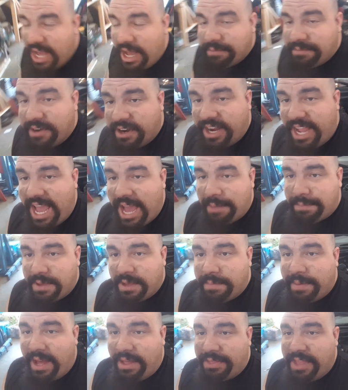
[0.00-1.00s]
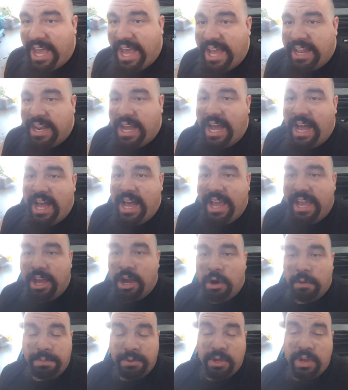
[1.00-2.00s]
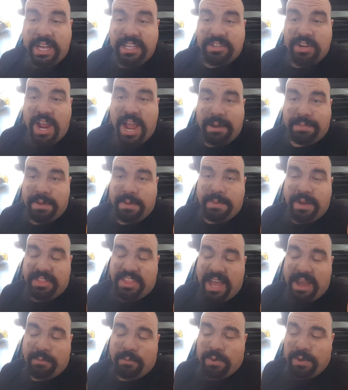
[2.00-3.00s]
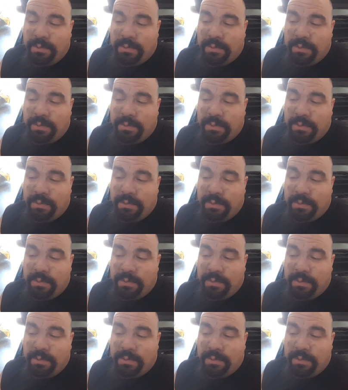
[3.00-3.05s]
I'm very happy about that. I hope you guys are happy about that.